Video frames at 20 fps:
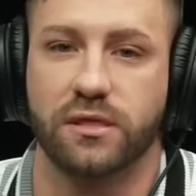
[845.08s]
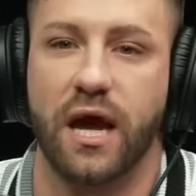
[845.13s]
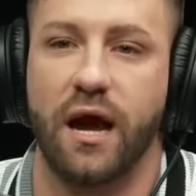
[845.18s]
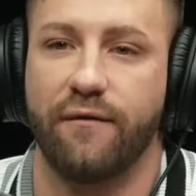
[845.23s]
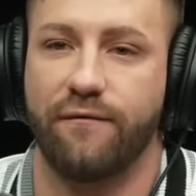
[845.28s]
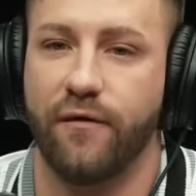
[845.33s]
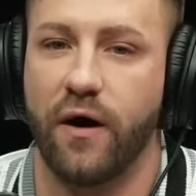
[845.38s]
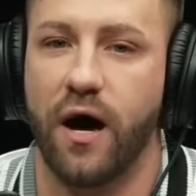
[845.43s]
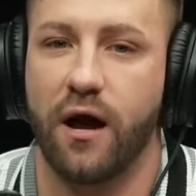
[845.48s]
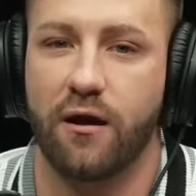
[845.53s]

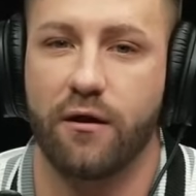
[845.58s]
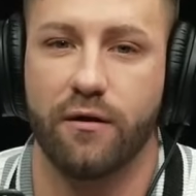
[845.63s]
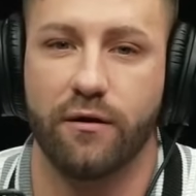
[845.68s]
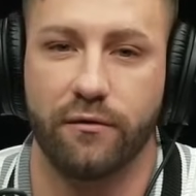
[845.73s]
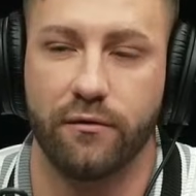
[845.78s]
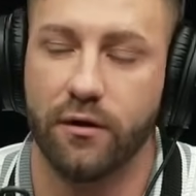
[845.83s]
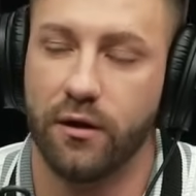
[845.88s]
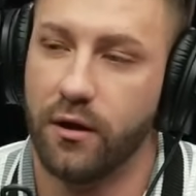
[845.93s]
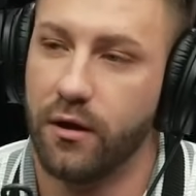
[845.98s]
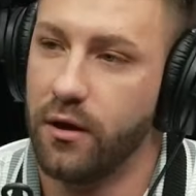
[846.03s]
got fired
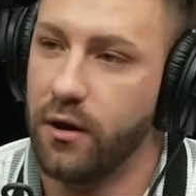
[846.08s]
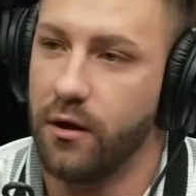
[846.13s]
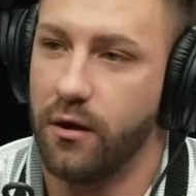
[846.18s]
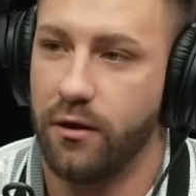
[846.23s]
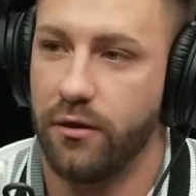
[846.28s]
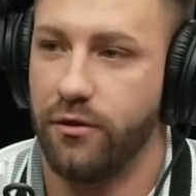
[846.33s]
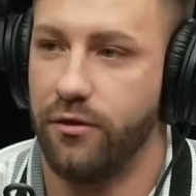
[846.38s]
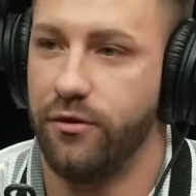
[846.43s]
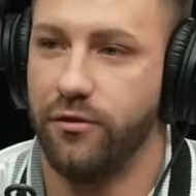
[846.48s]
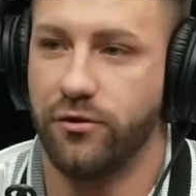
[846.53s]
and
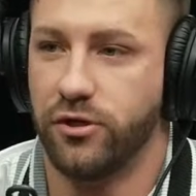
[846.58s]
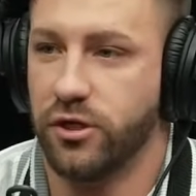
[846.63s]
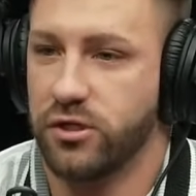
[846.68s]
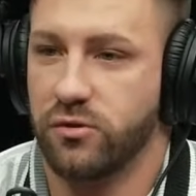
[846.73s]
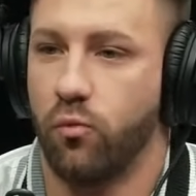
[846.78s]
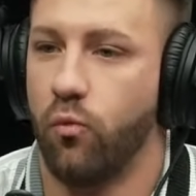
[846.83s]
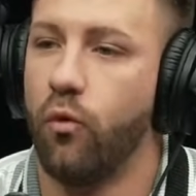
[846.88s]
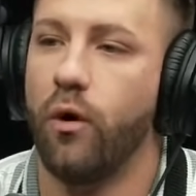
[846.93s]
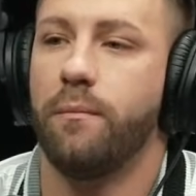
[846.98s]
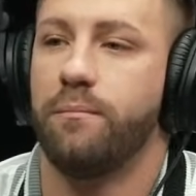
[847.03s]
just
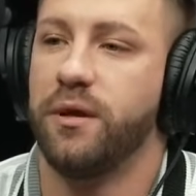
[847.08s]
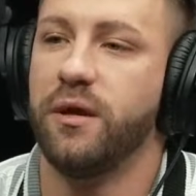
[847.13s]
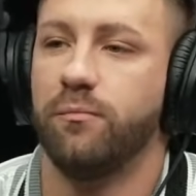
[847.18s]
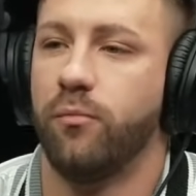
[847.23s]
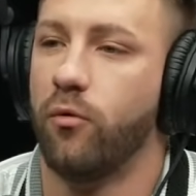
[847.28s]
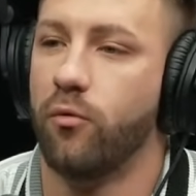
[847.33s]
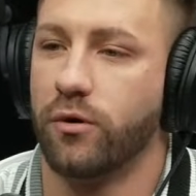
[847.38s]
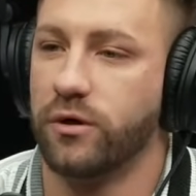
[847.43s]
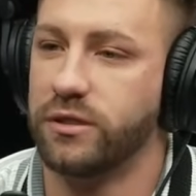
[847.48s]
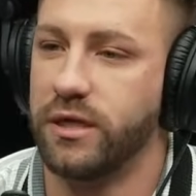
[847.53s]
what
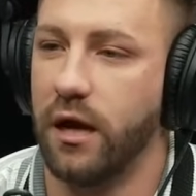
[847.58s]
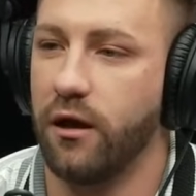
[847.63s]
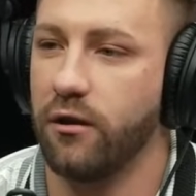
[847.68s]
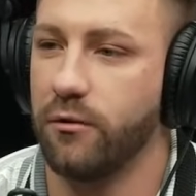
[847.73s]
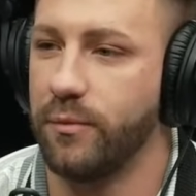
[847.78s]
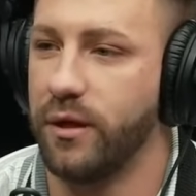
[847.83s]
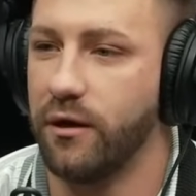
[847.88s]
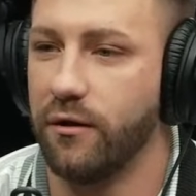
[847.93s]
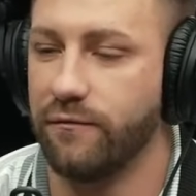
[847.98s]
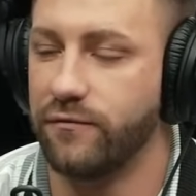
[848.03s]
people were telling
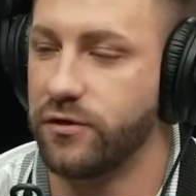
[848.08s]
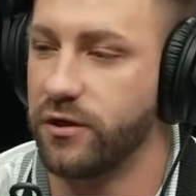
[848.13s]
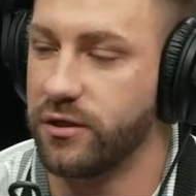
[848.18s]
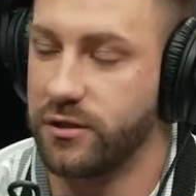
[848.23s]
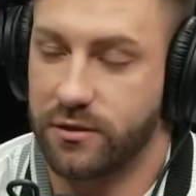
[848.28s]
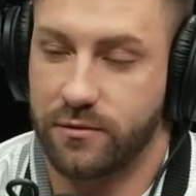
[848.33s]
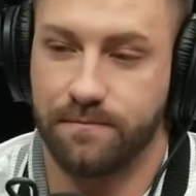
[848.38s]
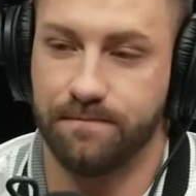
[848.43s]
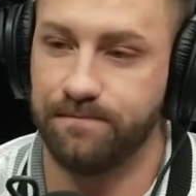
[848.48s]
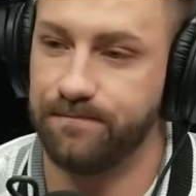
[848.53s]
me of
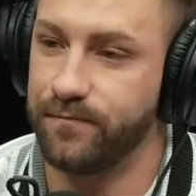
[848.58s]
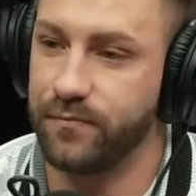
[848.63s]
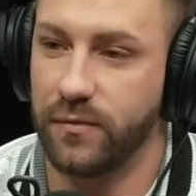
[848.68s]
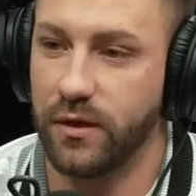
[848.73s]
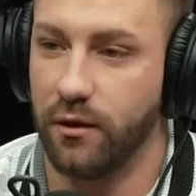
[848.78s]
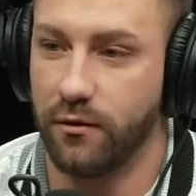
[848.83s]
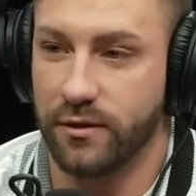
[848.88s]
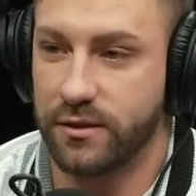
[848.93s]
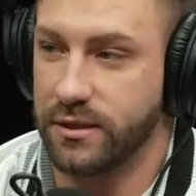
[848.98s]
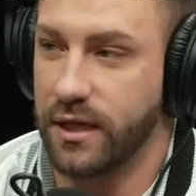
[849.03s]
just,
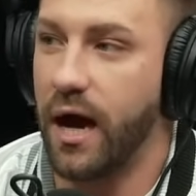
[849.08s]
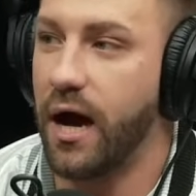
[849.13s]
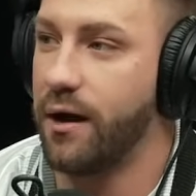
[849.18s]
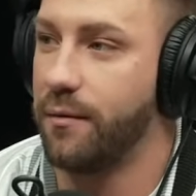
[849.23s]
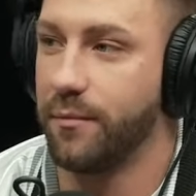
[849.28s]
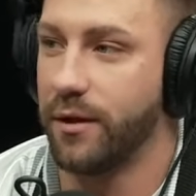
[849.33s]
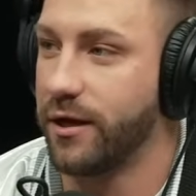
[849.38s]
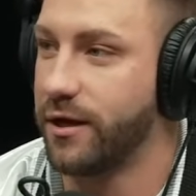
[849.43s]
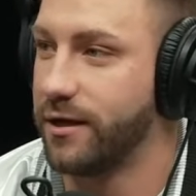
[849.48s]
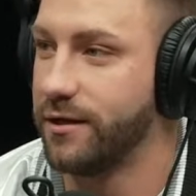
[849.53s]
it's time.
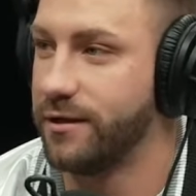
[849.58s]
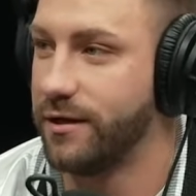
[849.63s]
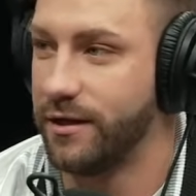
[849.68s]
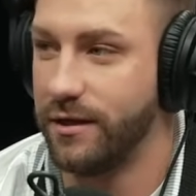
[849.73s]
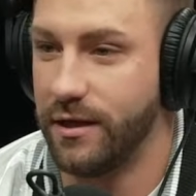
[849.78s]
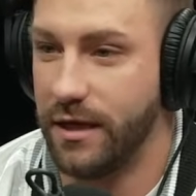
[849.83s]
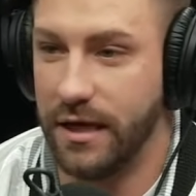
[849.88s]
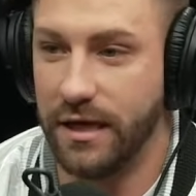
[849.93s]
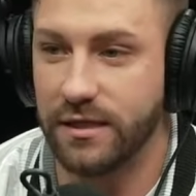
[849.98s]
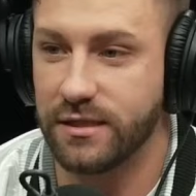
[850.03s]
Like
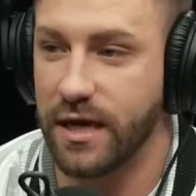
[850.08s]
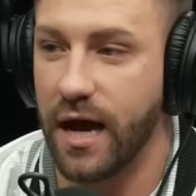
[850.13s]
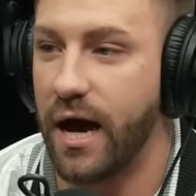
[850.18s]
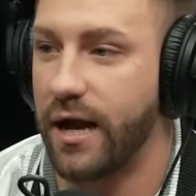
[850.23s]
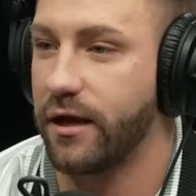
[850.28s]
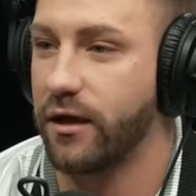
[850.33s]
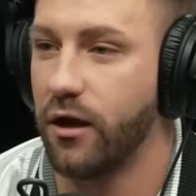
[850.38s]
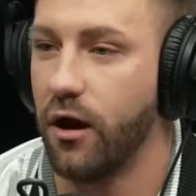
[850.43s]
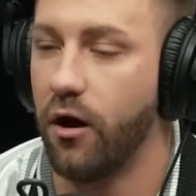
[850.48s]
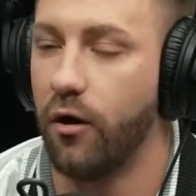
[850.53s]
he's got to
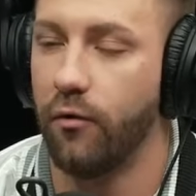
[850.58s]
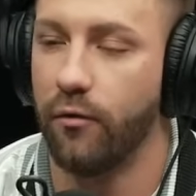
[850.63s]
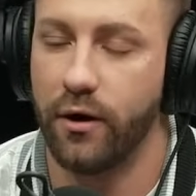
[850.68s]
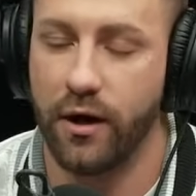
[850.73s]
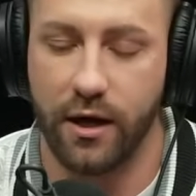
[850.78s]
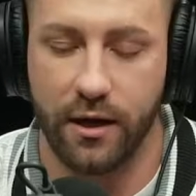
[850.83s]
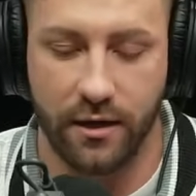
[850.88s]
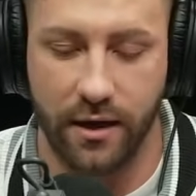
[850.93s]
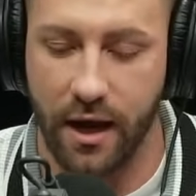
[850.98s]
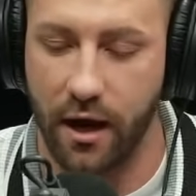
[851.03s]
go.
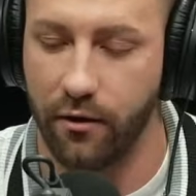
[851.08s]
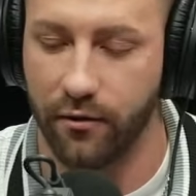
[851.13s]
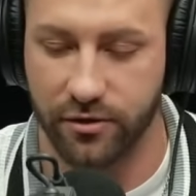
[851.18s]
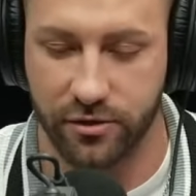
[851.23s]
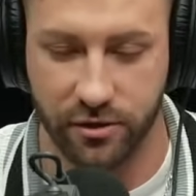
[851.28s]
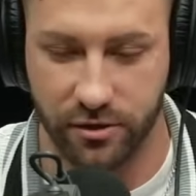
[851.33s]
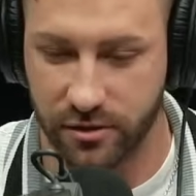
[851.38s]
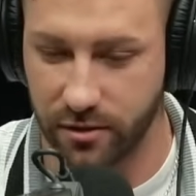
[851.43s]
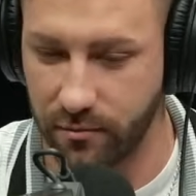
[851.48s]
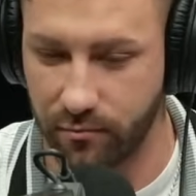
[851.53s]
And now it's
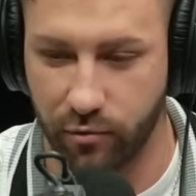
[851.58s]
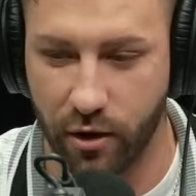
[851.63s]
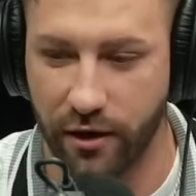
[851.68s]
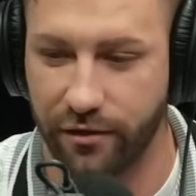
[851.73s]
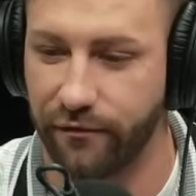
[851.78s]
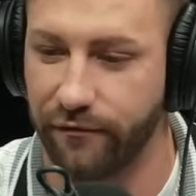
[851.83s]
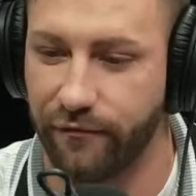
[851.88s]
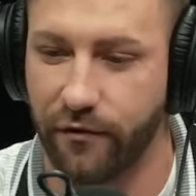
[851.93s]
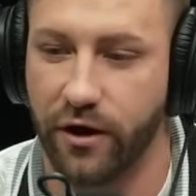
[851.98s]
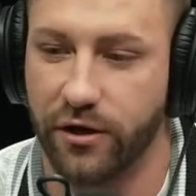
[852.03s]
just a breath
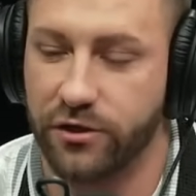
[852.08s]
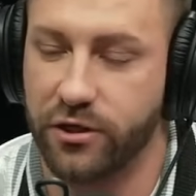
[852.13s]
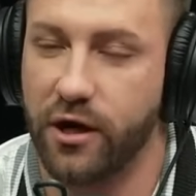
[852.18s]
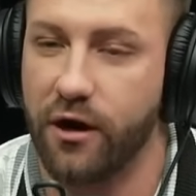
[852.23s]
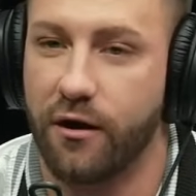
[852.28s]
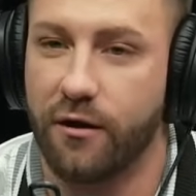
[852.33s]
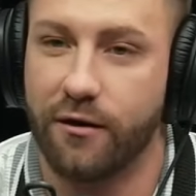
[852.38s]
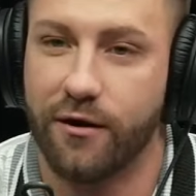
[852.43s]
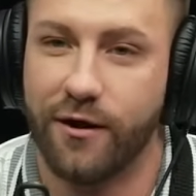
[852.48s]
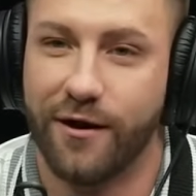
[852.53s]
of fresh
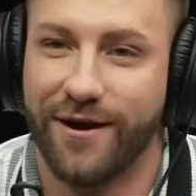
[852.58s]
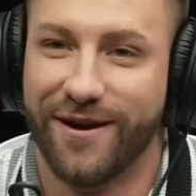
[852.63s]
air.